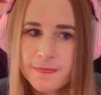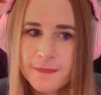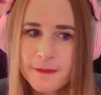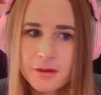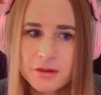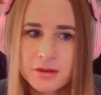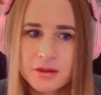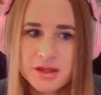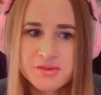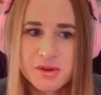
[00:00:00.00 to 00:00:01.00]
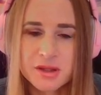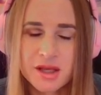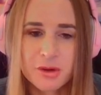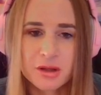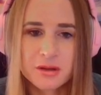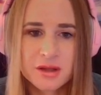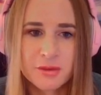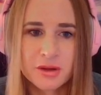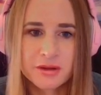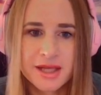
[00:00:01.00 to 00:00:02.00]
Last one. Come on, come
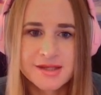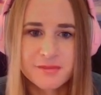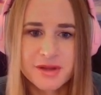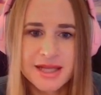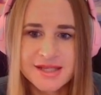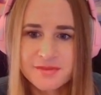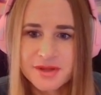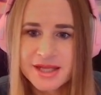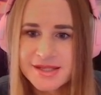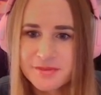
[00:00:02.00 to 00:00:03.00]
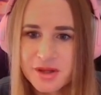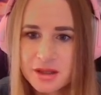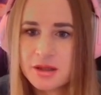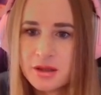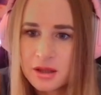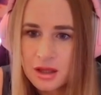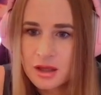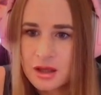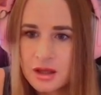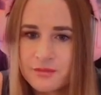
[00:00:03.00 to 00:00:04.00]
on. Land something, land something, land something.
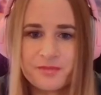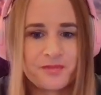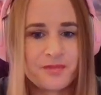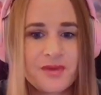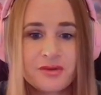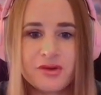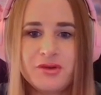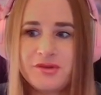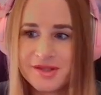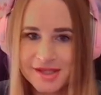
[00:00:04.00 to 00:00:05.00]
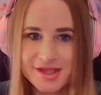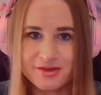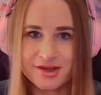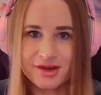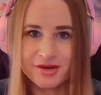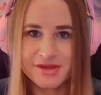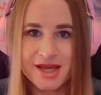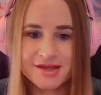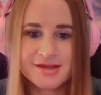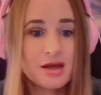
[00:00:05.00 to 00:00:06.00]
That'll do. 63 times
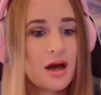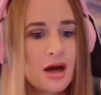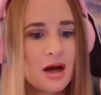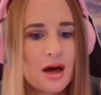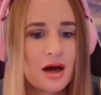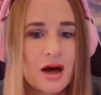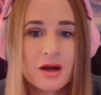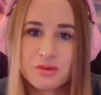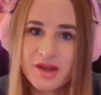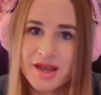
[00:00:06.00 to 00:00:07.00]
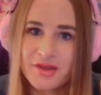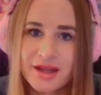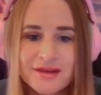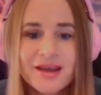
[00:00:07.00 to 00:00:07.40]
X. I will take that.